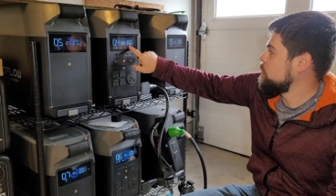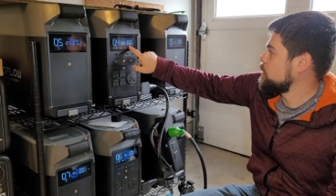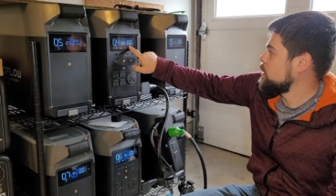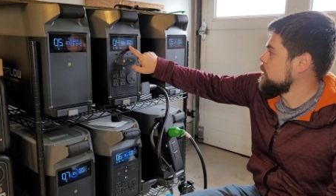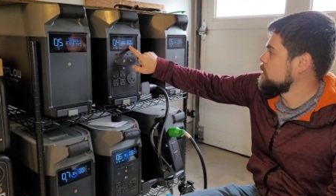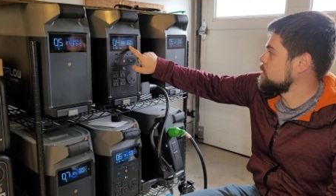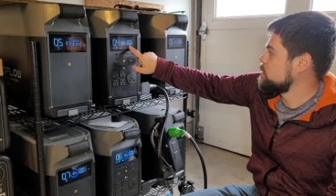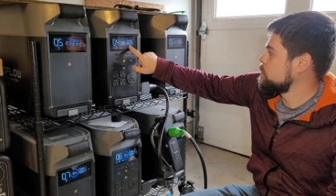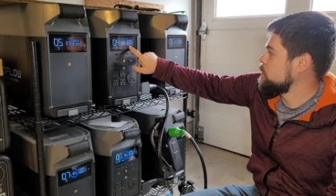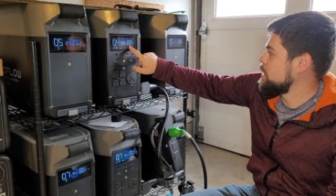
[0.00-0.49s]

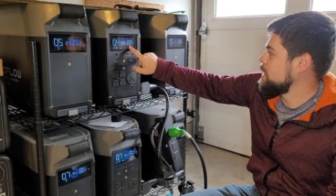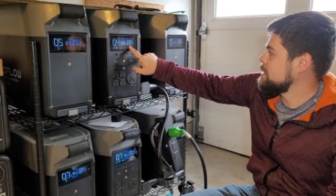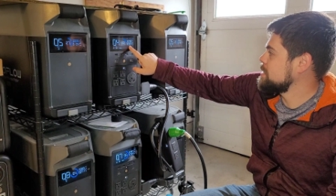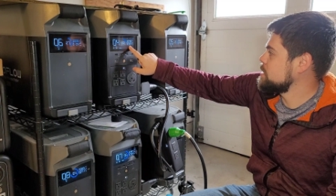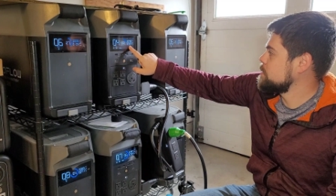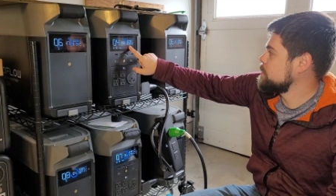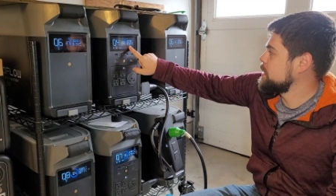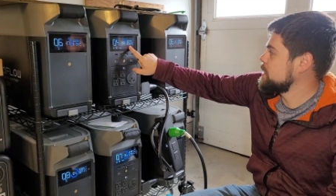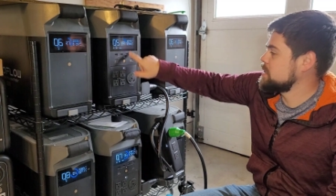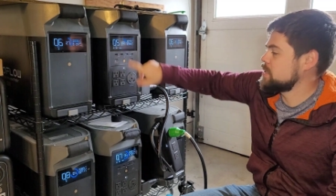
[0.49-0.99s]
400 watts.
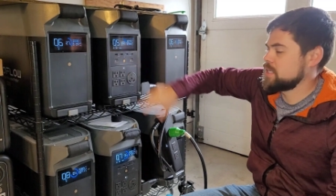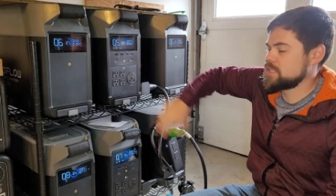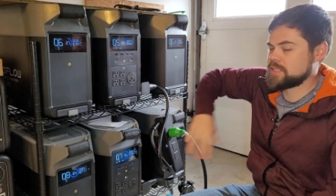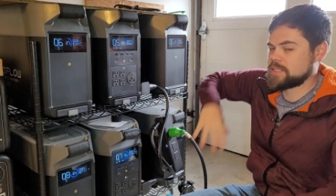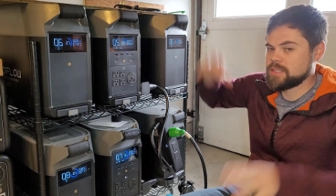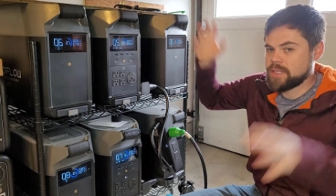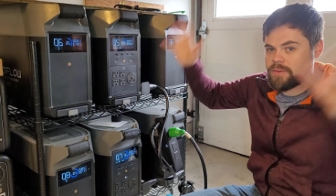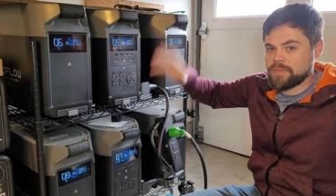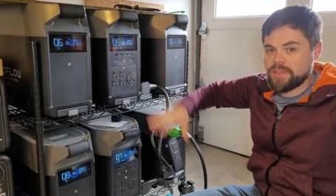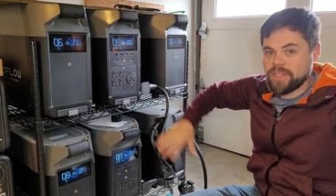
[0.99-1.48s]
That makes sense
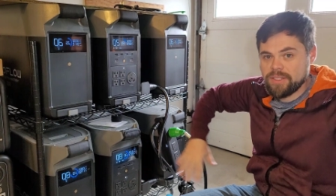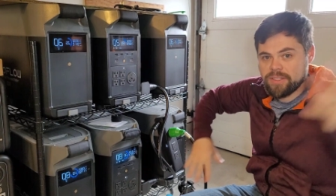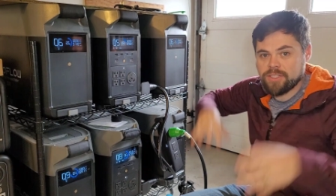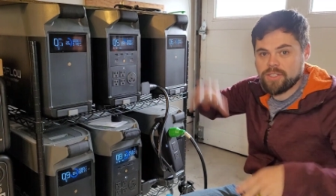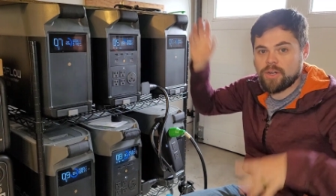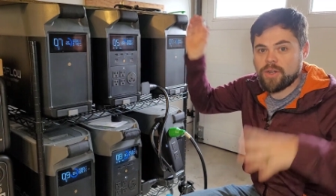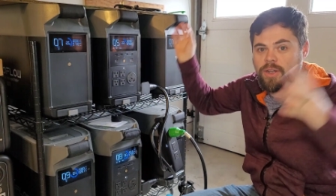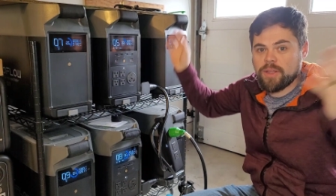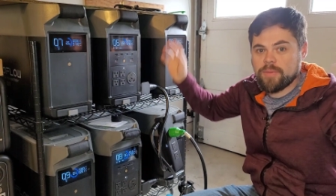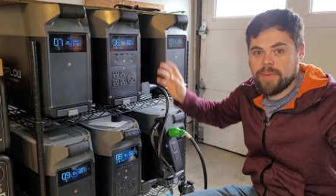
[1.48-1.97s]
because everything's
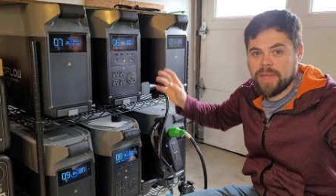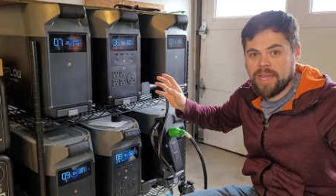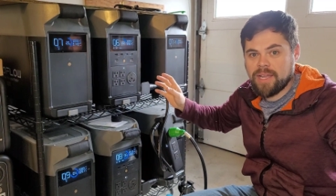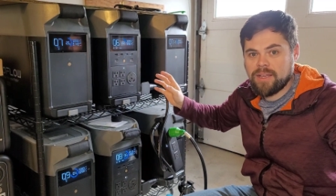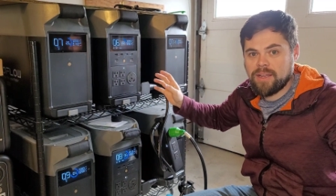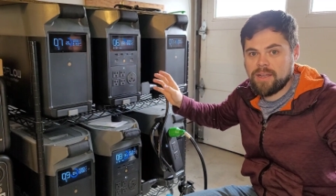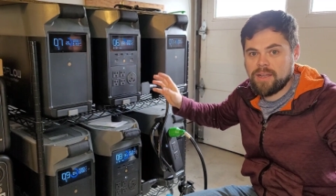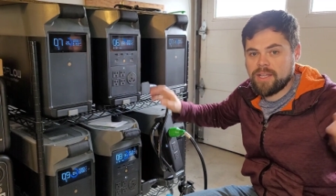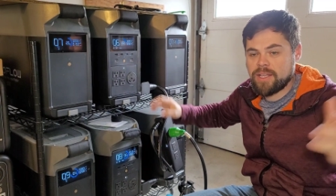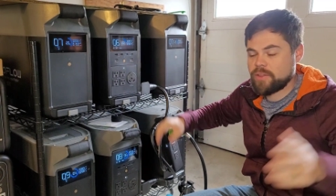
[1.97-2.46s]
turning
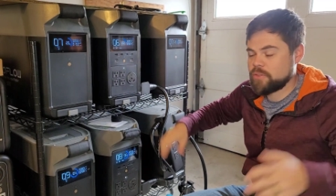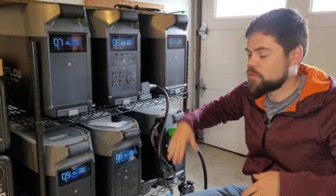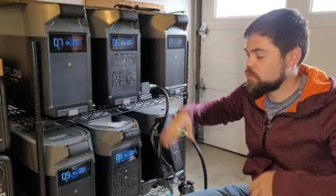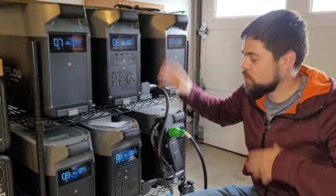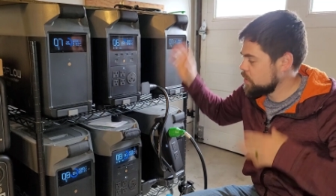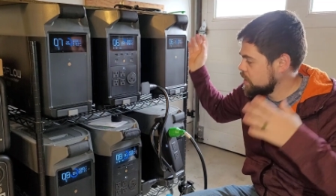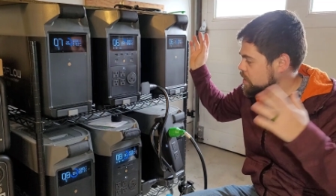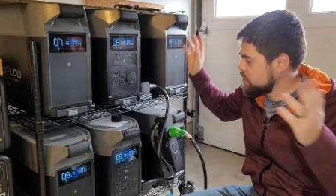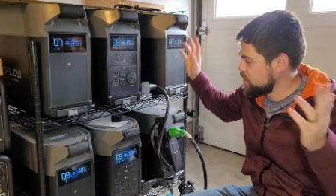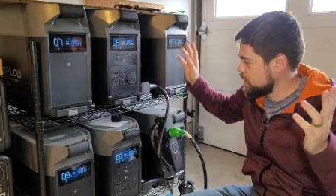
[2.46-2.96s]
back on, the
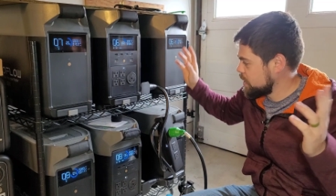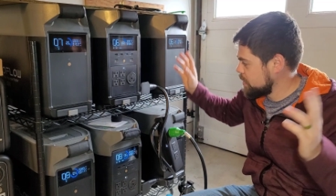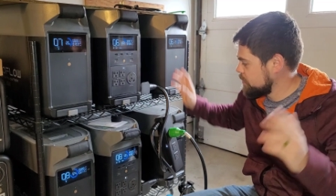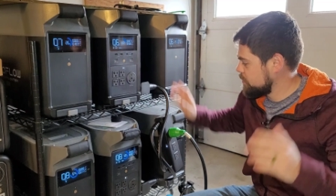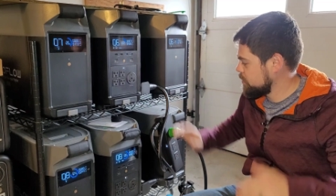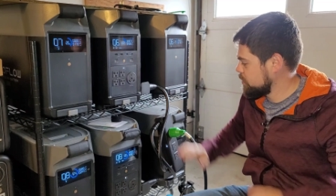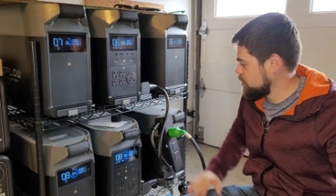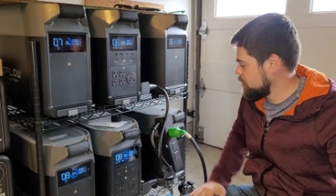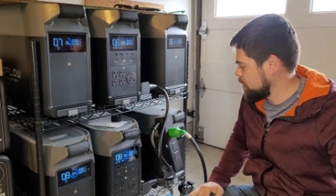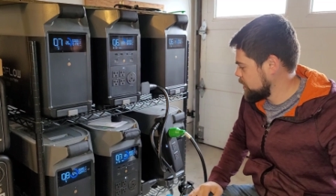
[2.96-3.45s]
fridge and
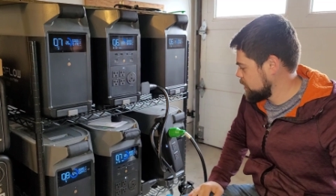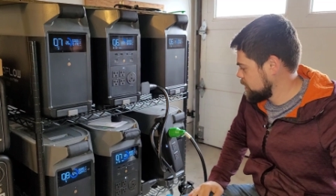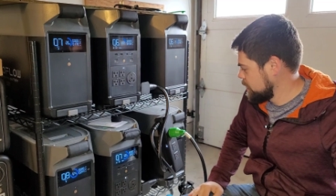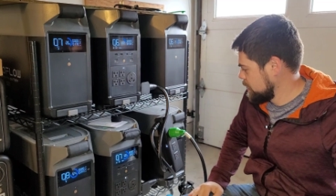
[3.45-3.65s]
everything.